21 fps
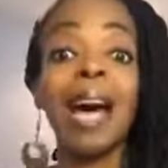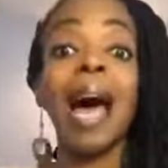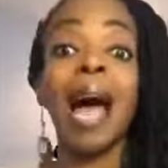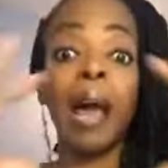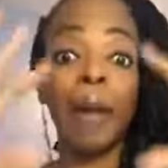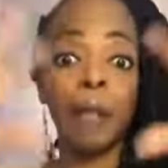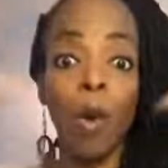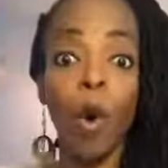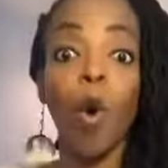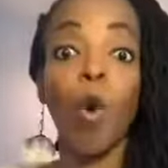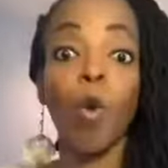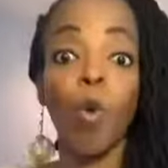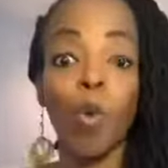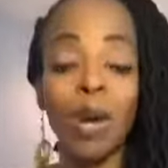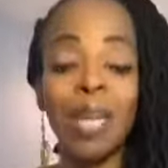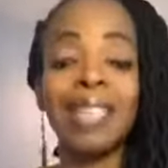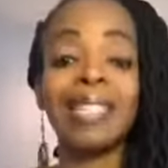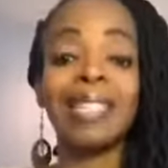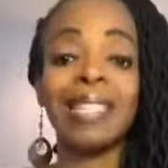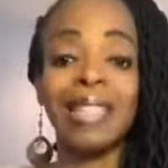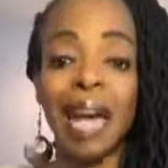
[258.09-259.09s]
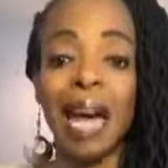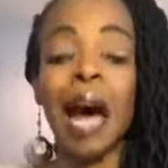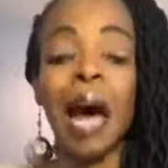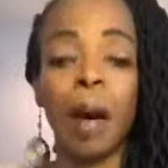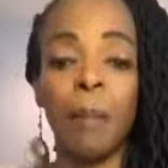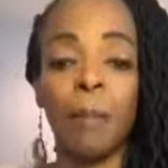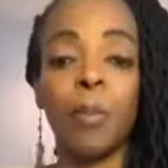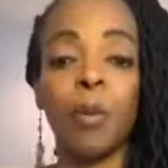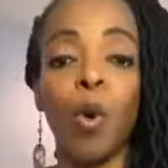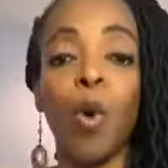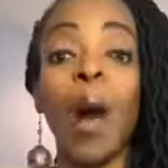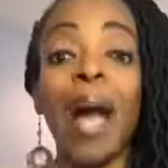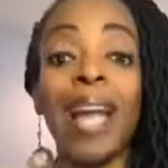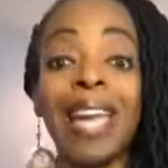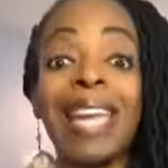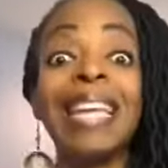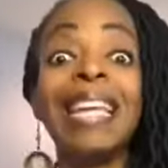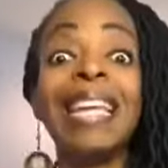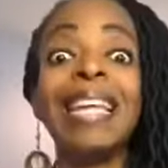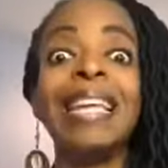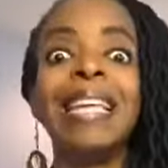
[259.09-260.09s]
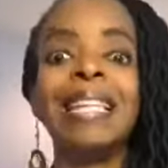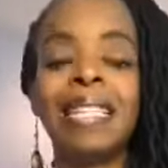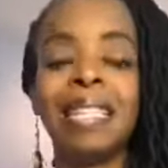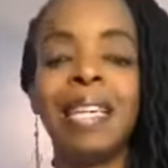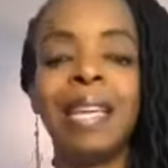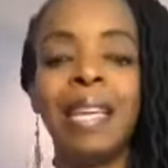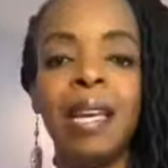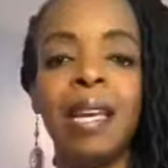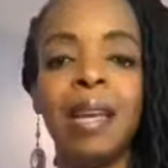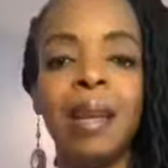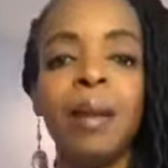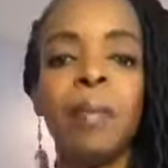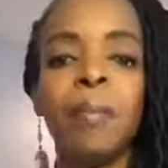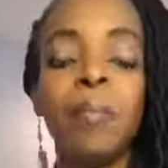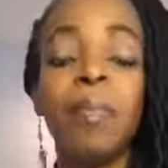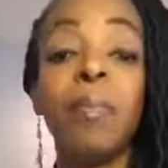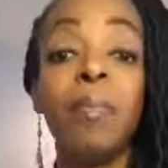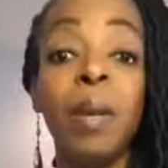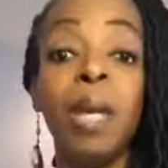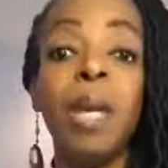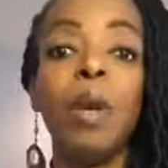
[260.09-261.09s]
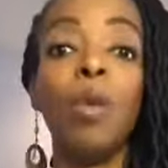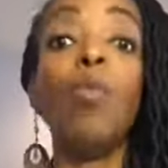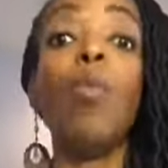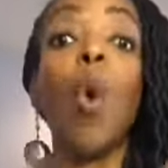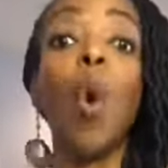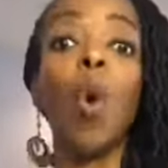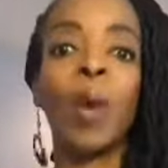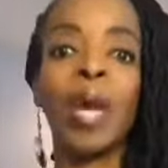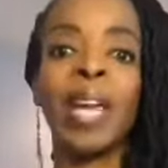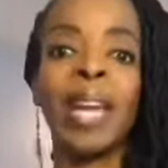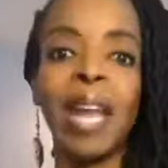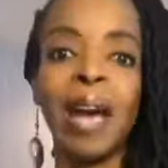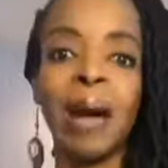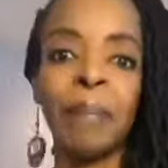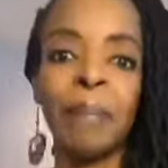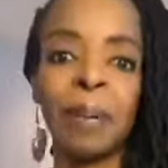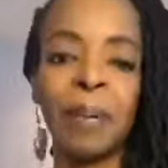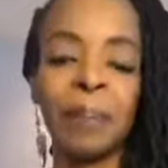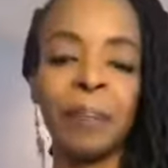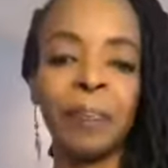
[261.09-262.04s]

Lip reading: I'm always up, or I can easily be woken up.